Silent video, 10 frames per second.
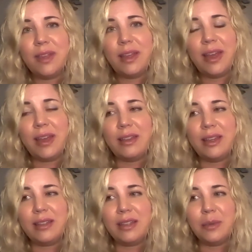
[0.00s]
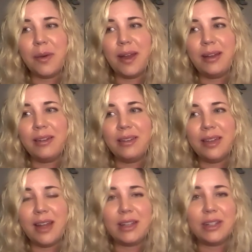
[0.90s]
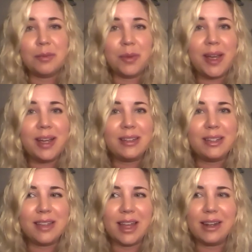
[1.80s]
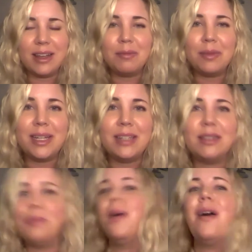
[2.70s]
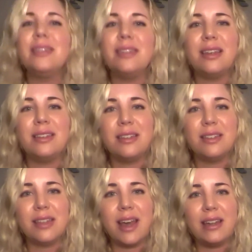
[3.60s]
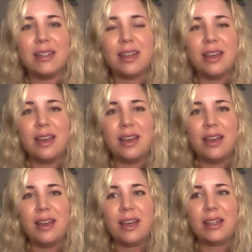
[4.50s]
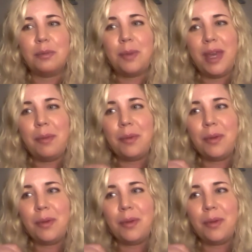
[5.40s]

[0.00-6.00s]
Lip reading: and this is what connection brings, is that it completes the process, is that it's people